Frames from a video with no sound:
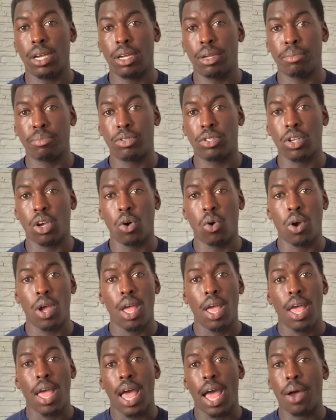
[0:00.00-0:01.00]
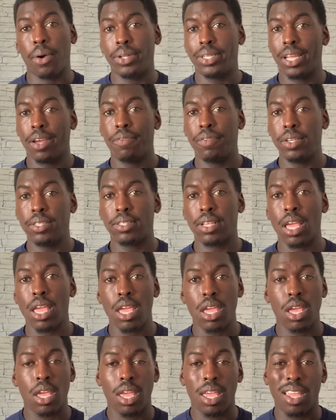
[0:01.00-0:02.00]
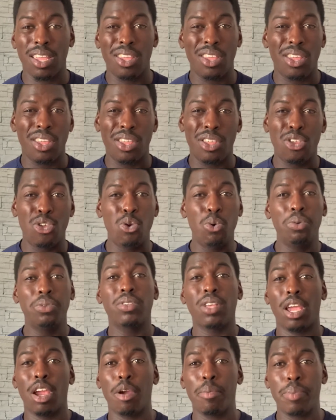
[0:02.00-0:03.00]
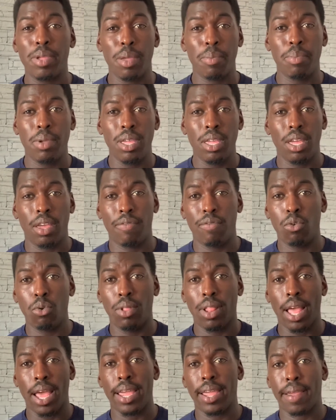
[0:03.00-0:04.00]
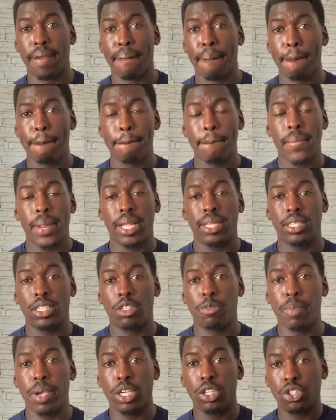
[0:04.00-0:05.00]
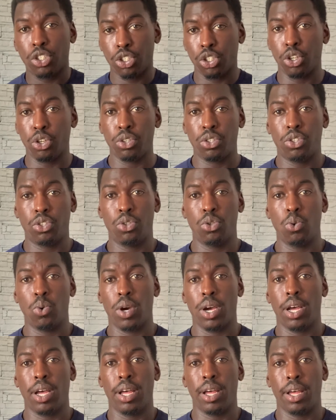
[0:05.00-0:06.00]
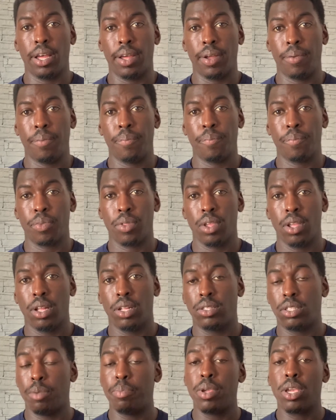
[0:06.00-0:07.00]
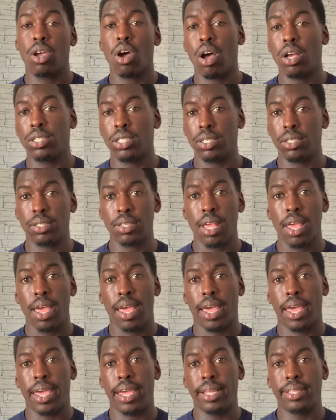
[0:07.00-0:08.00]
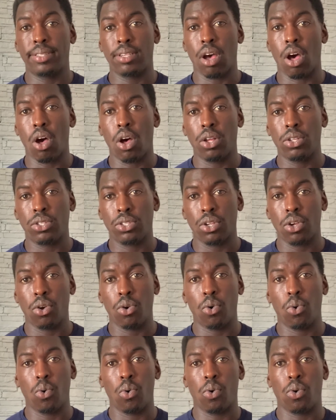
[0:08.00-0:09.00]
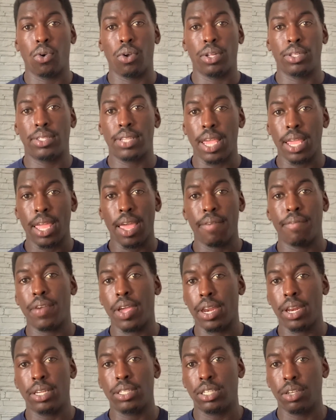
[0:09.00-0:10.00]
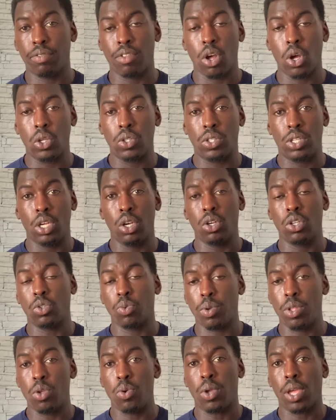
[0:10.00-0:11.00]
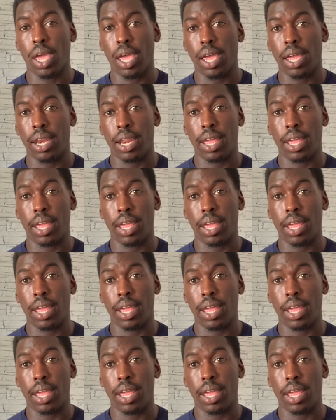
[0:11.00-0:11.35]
So I would definitely say use Airbnb if you like. Just make sure to be cautious and to also take advantage of those deals when you can.